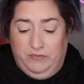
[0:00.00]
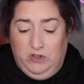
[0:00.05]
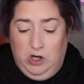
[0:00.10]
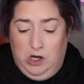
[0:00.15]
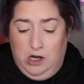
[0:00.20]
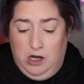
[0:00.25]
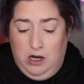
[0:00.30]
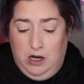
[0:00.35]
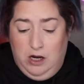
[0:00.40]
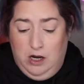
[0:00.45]

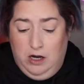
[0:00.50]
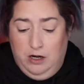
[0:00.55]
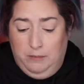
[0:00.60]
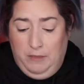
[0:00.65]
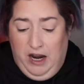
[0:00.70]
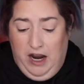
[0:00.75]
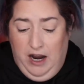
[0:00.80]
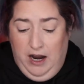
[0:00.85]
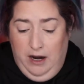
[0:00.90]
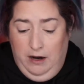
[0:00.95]
on uh,
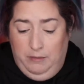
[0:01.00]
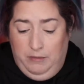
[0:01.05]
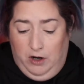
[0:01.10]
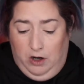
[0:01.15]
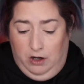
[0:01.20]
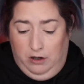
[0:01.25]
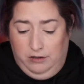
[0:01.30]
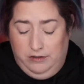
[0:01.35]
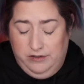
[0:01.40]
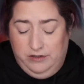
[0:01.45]
my
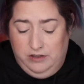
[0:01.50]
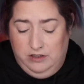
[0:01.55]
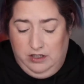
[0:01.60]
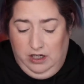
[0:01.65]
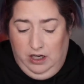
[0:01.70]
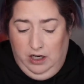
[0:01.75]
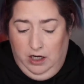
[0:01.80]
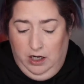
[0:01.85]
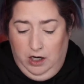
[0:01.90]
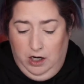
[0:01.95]
eyeballs.
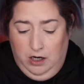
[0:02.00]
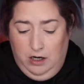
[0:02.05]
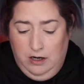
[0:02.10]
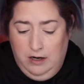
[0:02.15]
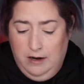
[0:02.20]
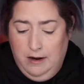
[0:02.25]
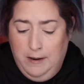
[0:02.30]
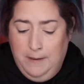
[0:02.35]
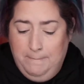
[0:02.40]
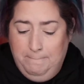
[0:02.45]

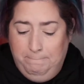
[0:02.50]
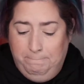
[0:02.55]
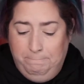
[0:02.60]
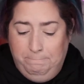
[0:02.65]
Um,